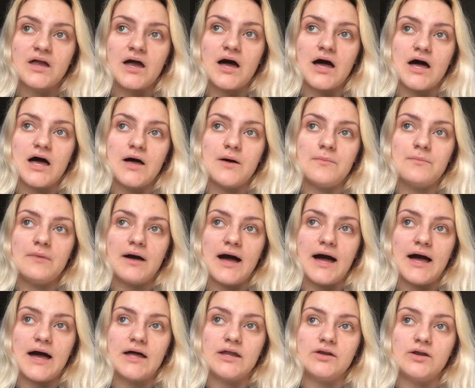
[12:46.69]
and
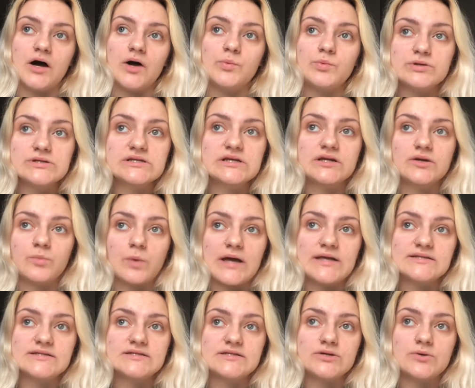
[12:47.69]
I was gonna
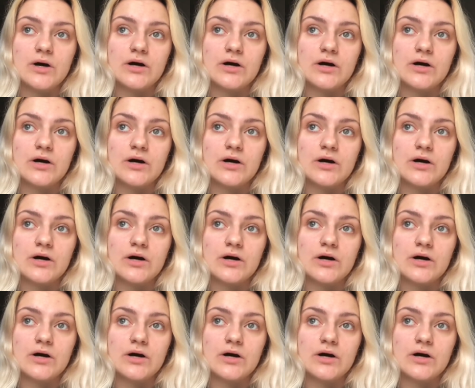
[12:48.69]
wait to do